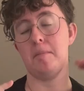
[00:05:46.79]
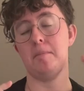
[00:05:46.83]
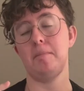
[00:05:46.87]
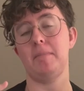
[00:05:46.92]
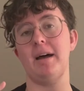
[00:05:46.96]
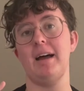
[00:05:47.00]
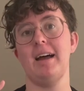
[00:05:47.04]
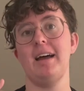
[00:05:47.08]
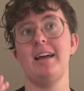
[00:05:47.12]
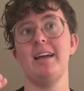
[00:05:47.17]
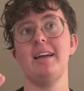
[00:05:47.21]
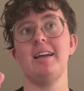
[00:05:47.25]

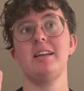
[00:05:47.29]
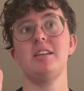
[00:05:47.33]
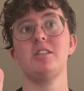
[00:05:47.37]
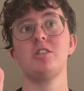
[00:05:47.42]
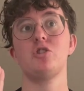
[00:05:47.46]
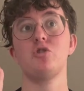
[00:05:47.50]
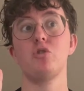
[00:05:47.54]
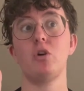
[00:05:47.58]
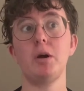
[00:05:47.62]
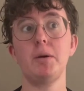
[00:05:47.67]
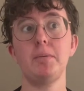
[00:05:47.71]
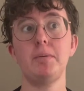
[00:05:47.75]
But
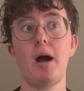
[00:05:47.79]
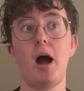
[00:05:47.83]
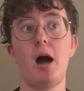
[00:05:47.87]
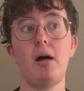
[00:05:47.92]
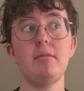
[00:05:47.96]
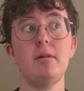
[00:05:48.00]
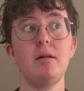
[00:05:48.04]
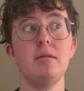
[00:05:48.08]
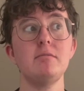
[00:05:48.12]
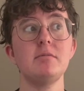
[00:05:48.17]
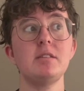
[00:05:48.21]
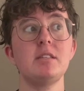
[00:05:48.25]
story
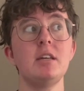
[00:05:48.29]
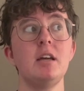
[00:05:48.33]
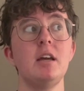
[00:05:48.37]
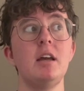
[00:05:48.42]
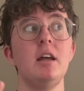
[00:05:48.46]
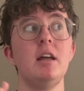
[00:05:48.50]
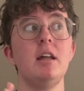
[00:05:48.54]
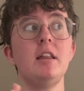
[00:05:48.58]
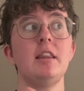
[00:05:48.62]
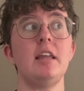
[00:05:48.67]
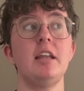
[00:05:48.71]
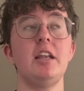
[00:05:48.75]
problems,
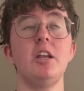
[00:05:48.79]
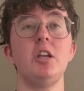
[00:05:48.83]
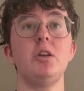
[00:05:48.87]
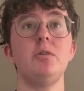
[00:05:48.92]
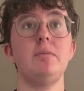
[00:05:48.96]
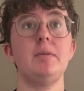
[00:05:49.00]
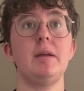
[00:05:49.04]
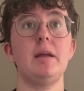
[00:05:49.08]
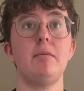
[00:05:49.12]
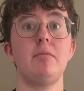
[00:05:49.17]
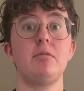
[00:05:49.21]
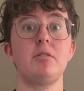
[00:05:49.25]
they need to
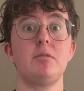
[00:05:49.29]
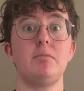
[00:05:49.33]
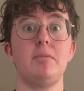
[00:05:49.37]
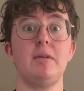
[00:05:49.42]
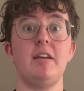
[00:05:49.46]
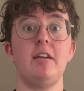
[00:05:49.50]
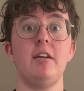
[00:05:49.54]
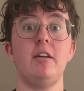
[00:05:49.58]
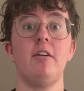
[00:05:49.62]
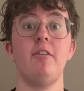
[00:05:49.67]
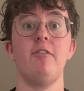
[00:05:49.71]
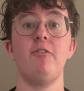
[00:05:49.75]
be able to
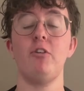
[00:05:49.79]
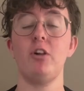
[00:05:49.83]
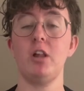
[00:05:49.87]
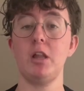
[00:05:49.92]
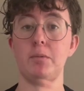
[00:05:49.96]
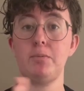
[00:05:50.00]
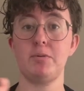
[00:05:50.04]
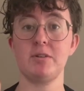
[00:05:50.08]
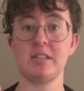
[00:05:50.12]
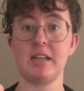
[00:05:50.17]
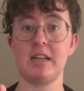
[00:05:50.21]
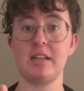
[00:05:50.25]
be fully
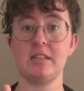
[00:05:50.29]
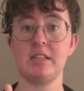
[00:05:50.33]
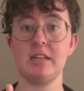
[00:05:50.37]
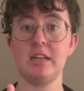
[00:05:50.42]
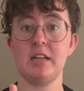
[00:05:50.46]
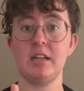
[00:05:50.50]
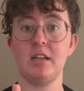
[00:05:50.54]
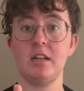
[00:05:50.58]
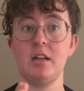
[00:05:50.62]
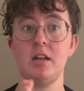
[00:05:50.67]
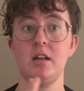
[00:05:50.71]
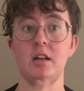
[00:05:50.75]

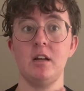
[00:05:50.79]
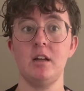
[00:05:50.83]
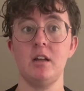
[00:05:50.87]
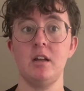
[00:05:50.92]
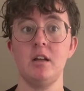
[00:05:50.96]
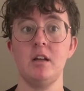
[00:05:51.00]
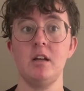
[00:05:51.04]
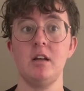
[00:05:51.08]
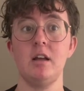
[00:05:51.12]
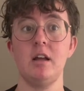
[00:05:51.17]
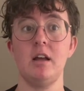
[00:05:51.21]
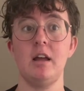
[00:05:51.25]
presented,
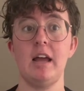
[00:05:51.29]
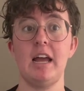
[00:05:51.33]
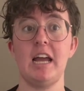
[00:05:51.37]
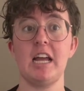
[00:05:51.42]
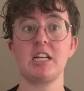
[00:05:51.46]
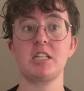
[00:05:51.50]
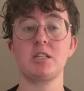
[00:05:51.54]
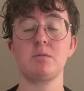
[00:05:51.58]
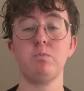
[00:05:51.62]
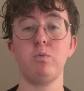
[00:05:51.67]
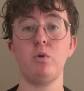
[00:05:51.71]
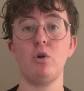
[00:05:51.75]

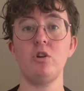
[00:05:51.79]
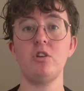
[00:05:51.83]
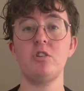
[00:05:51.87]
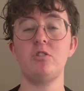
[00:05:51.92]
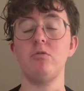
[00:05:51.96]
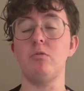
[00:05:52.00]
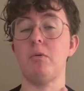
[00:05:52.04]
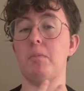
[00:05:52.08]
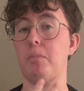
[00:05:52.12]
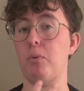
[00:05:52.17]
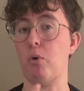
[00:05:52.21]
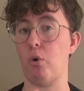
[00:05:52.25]
explored
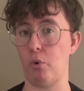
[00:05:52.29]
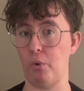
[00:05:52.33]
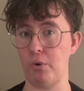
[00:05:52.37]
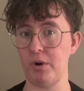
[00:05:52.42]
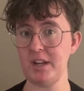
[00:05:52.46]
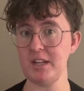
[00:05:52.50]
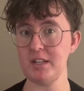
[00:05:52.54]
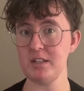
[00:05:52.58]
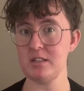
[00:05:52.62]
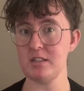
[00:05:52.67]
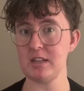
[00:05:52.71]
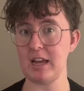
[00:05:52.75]
to a point,
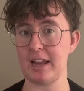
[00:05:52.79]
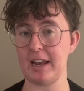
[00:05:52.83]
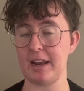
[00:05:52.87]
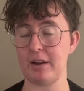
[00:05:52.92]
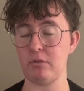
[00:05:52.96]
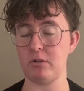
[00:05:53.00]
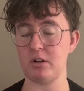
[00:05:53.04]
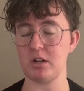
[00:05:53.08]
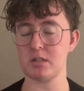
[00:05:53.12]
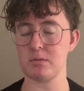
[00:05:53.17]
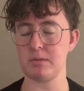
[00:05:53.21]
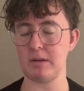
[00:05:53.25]
and I
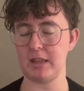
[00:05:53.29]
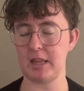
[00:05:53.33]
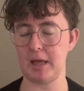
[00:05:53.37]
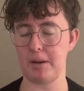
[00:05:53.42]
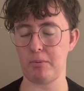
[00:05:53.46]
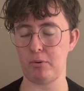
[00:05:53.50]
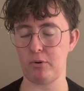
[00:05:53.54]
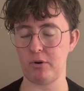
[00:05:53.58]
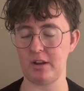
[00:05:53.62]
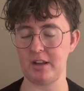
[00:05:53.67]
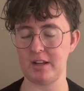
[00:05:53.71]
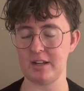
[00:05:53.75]
will explain
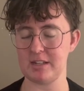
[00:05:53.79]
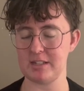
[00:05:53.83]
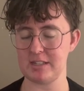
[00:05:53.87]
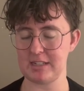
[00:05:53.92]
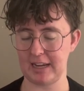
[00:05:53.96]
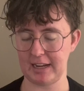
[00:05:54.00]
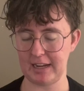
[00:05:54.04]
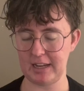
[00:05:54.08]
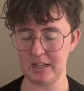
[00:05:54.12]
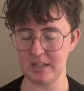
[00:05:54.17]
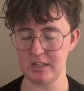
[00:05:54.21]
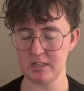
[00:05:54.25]
that point in a
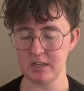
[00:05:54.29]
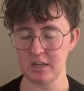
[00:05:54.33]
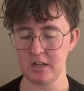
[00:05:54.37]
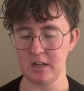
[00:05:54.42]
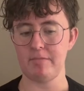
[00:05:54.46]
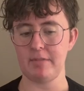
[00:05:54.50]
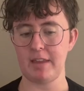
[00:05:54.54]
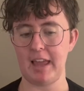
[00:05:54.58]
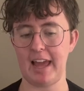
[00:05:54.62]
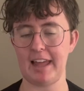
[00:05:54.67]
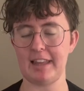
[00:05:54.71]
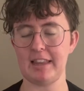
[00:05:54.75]
second,
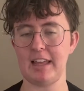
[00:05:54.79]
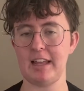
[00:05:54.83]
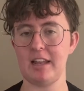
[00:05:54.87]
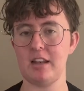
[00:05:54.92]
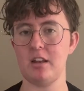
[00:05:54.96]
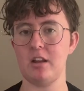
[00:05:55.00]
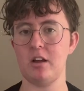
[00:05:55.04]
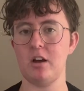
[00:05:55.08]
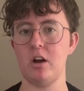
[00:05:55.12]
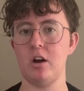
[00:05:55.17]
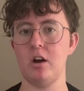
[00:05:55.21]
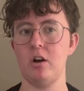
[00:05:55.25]
and
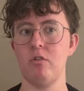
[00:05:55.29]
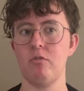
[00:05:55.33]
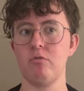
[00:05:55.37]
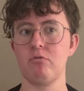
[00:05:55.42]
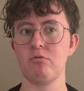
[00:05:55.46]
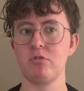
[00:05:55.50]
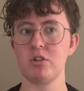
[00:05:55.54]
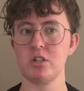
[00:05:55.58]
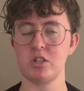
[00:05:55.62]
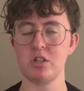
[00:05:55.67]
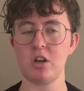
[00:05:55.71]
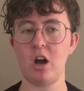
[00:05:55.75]
then
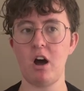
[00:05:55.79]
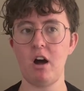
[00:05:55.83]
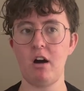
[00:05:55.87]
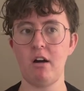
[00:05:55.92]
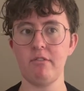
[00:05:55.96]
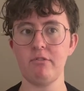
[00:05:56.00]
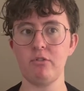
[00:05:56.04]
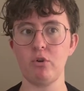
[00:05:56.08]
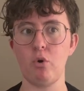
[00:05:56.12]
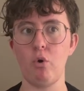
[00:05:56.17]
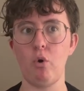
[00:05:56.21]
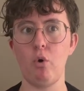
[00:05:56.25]

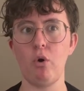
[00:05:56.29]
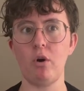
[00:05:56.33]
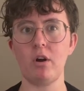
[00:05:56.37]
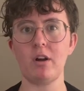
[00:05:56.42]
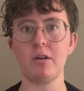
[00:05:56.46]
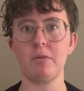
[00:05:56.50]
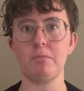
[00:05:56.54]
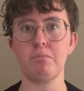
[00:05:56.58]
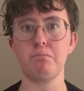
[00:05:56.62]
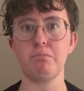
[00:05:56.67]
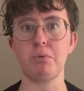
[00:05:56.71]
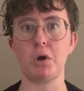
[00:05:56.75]
resolved
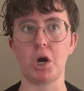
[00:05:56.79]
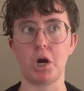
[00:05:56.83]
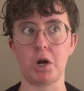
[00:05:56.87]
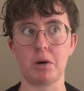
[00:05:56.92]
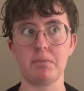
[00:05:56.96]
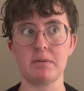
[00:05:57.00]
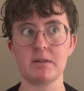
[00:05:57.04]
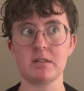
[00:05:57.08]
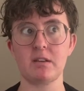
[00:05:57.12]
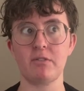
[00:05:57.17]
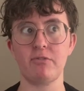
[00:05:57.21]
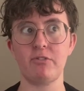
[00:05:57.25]
or
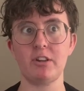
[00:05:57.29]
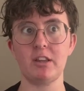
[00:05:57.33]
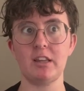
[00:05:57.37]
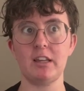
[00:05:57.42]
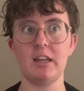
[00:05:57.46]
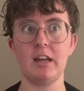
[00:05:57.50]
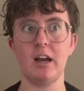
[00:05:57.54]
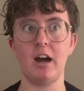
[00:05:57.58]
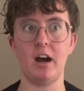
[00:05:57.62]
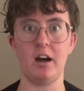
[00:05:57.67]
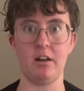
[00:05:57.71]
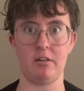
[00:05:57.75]

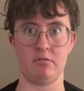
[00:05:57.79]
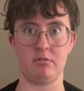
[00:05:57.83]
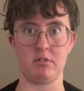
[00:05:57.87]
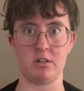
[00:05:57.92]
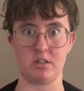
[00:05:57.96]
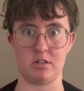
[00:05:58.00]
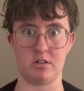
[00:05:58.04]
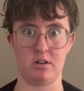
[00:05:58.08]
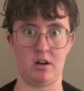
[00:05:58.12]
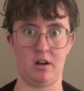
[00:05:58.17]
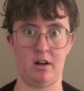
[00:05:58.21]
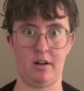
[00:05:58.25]
purposefully
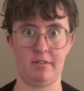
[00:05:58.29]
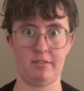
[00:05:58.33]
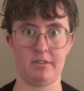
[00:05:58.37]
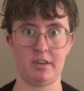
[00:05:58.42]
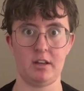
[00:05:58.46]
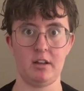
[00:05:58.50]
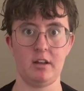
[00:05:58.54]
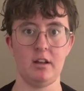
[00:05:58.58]
unresolved.